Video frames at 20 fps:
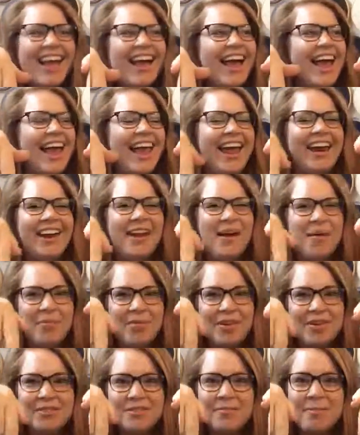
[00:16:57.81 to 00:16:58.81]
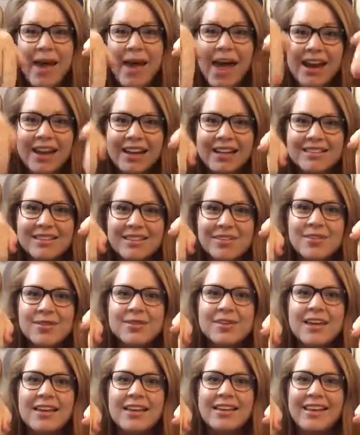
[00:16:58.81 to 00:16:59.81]
And there's magnets in those
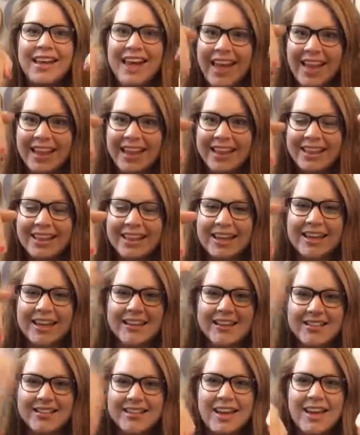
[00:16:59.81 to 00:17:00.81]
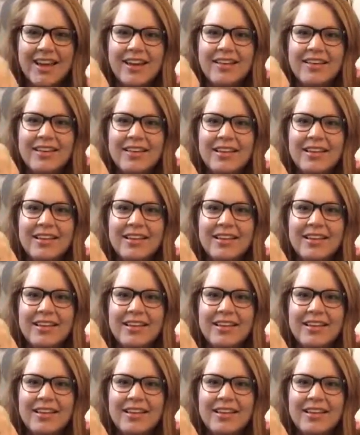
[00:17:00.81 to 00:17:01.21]
hangy things that,